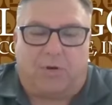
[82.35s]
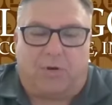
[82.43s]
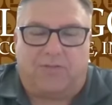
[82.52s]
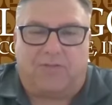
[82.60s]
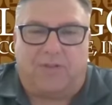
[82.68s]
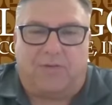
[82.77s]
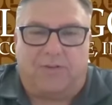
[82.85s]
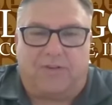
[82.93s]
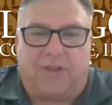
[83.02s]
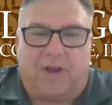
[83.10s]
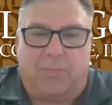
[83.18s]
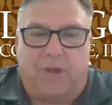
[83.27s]
person that was
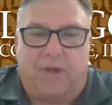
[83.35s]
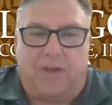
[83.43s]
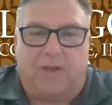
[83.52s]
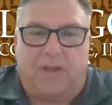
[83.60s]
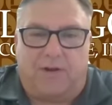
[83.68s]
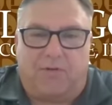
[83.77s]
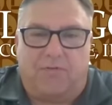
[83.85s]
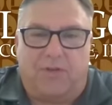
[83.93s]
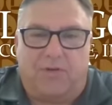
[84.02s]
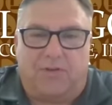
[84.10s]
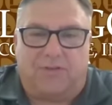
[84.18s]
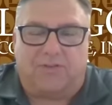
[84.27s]
going to be
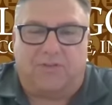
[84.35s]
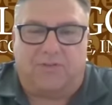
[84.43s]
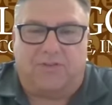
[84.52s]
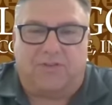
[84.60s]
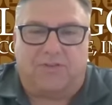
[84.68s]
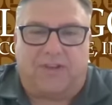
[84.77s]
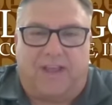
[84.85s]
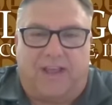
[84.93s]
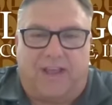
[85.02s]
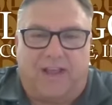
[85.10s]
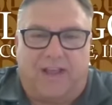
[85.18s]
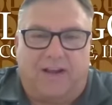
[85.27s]
interviewing students.
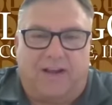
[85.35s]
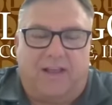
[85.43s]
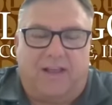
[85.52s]
And